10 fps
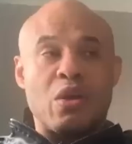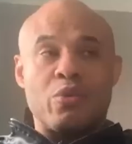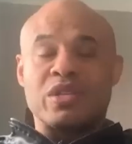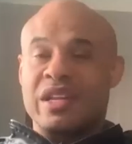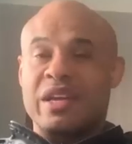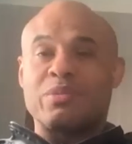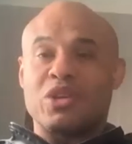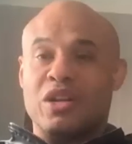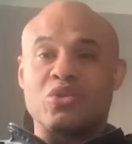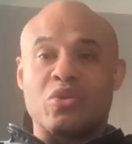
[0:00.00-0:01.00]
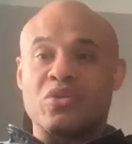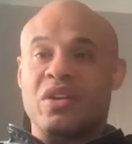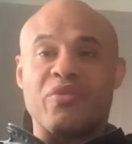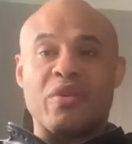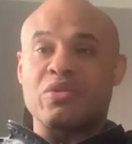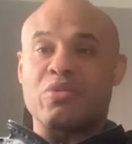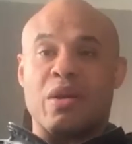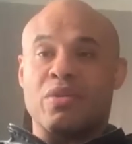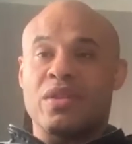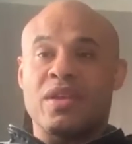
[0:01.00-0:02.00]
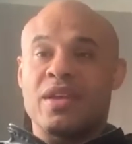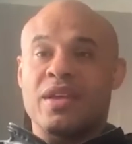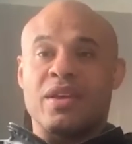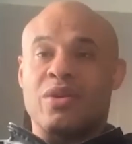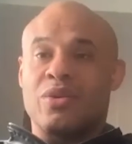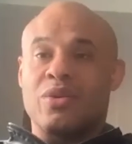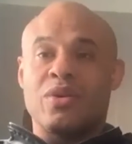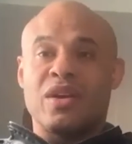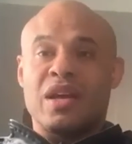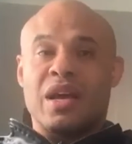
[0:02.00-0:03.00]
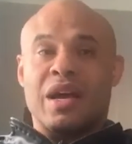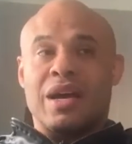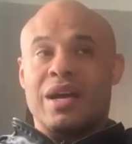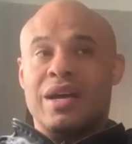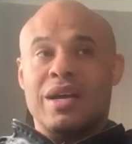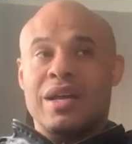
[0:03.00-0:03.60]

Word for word: will sleep John Jones in the first round, you know.